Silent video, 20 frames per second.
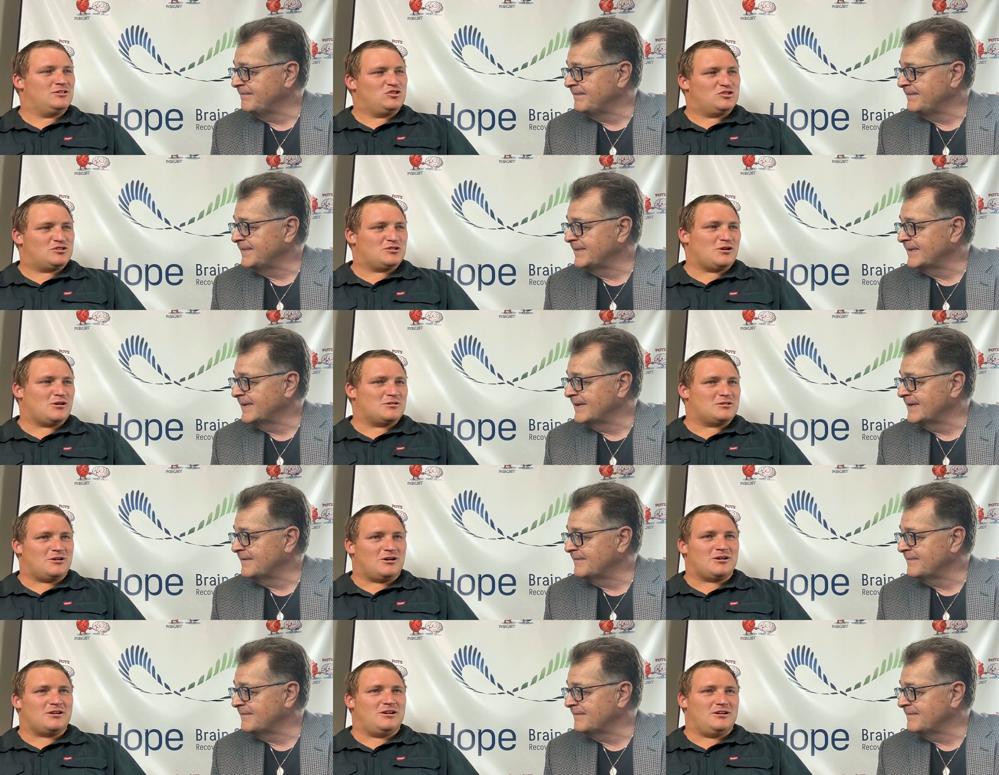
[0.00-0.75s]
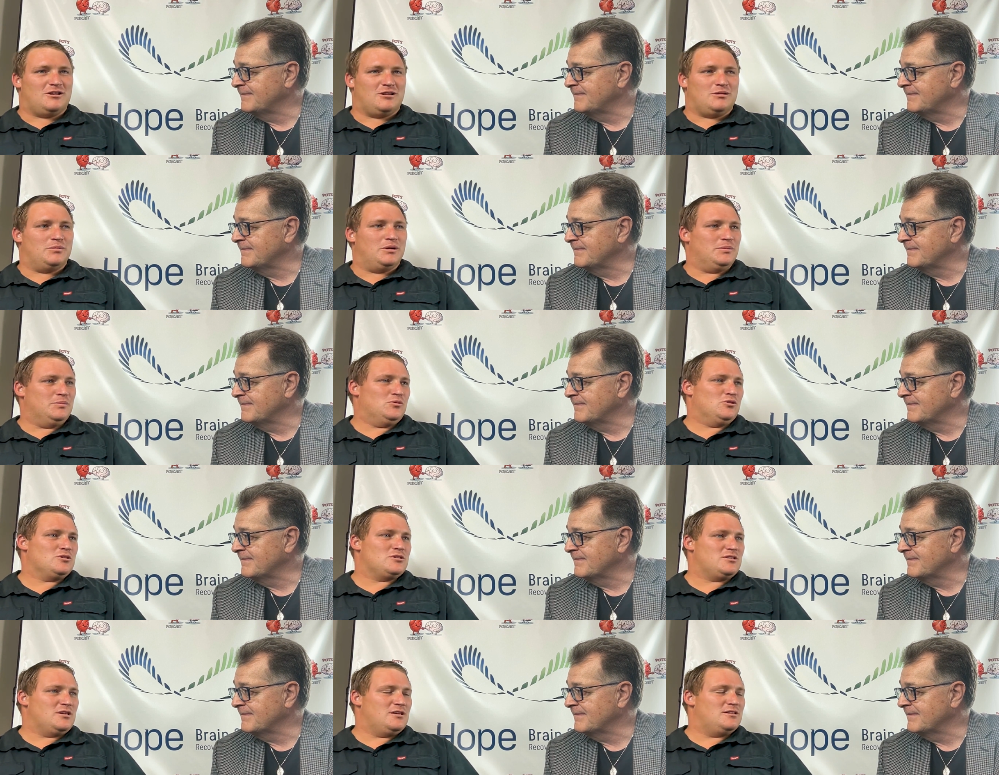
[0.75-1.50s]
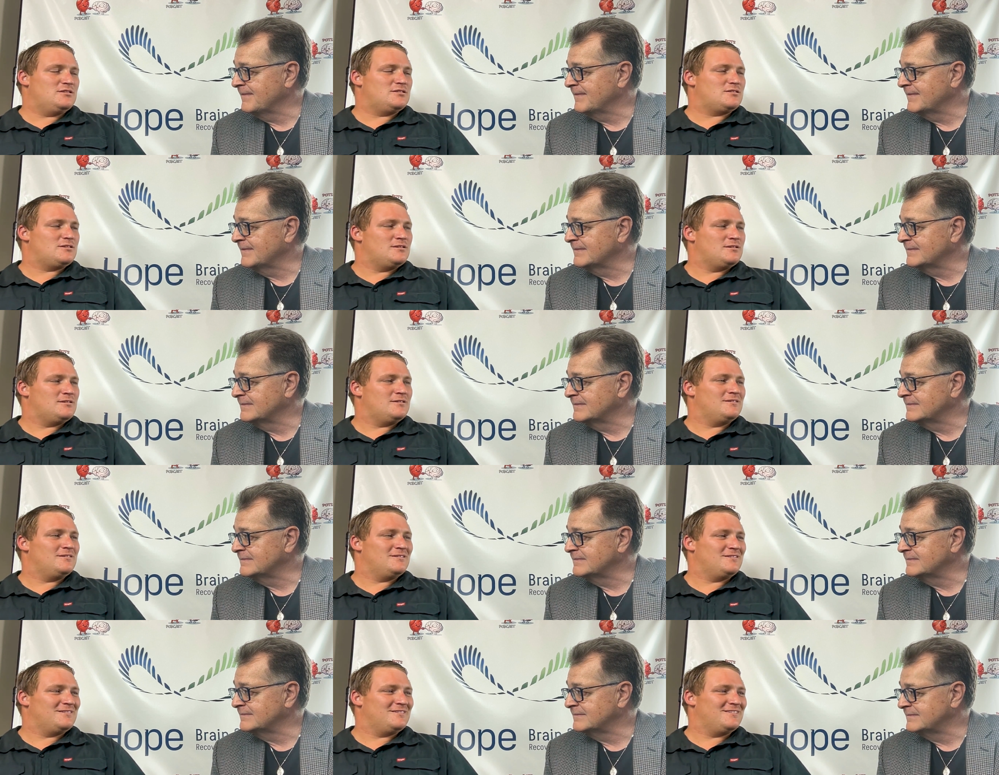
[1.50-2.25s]
Speaker 1: started talking a little bit more sense
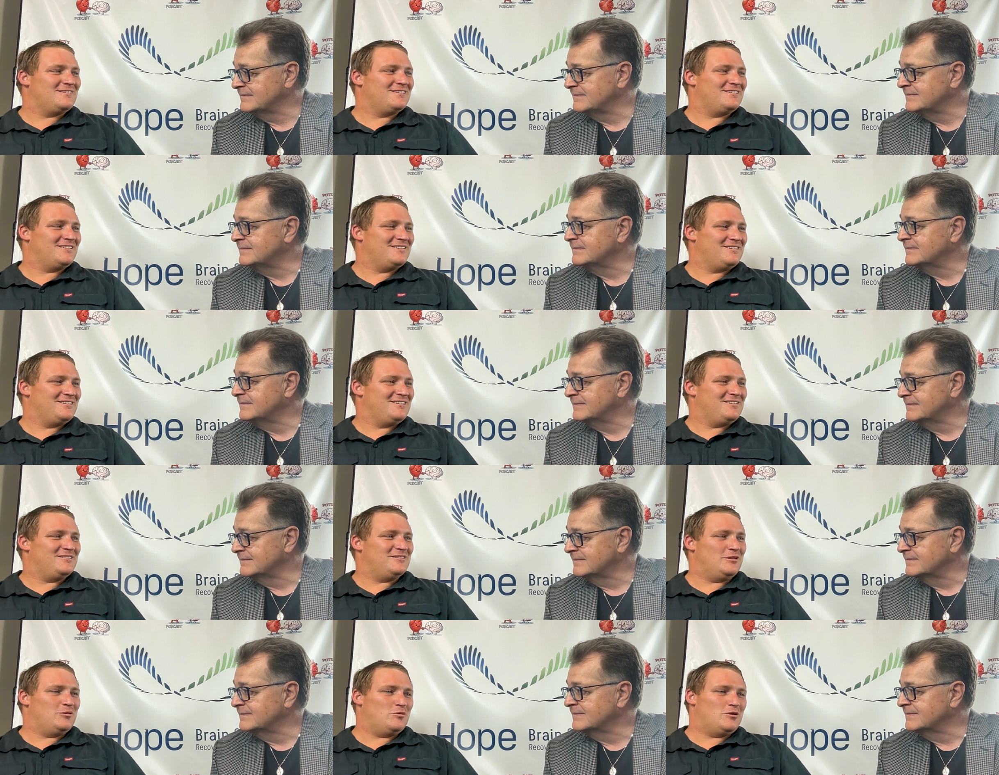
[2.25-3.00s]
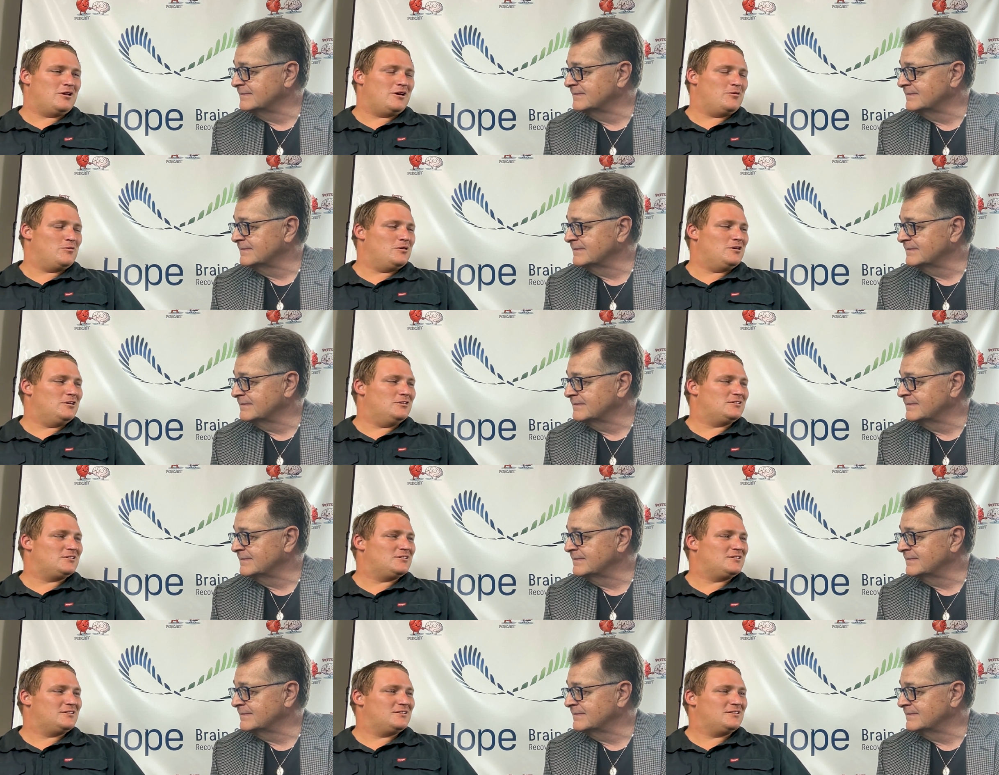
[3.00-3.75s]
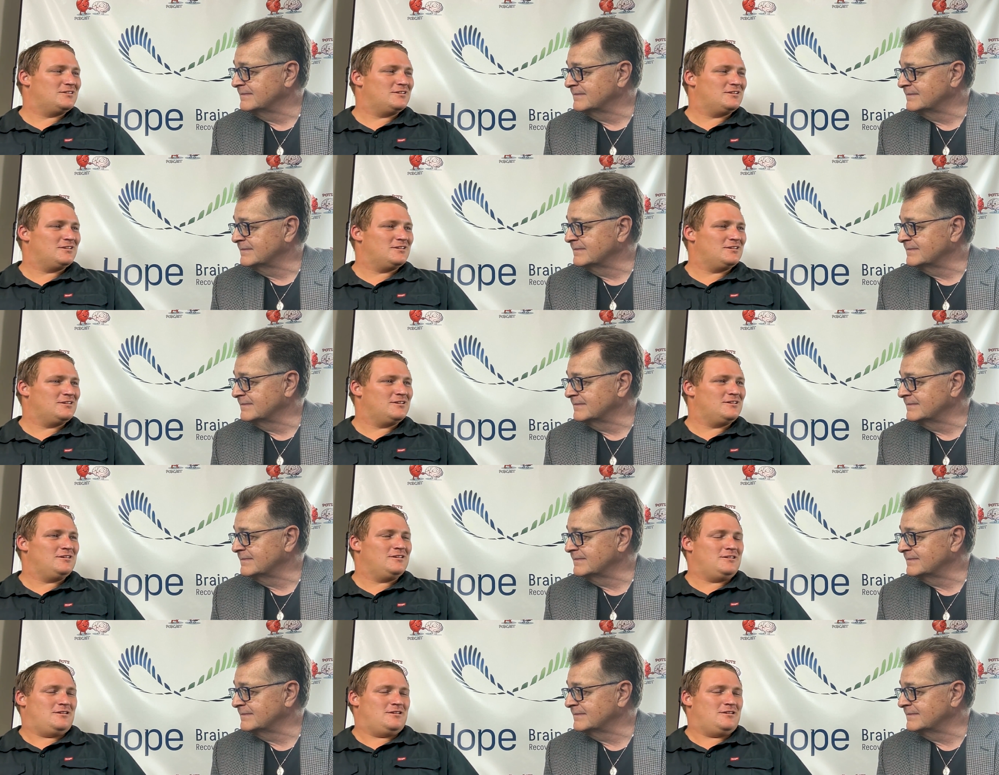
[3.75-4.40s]
than what I was. Mm-hmm.